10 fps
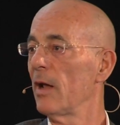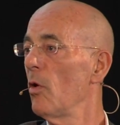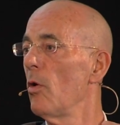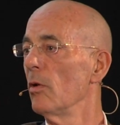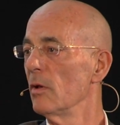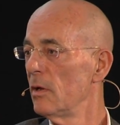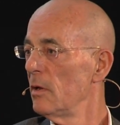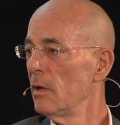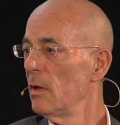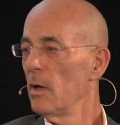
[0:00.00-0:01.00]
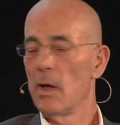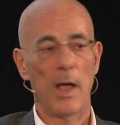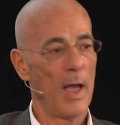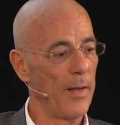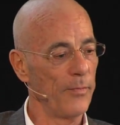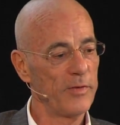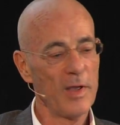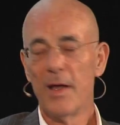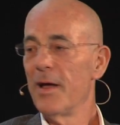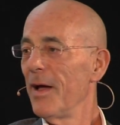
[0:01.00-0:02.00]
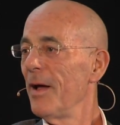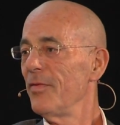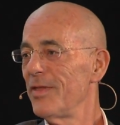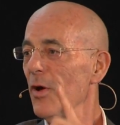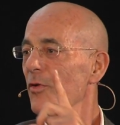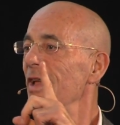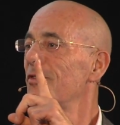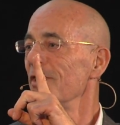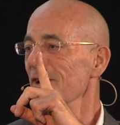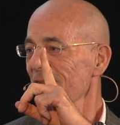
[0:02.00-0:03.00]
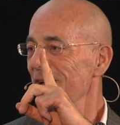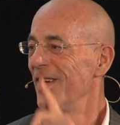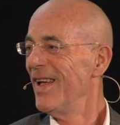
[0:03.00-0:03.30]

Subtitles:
at all, and the original.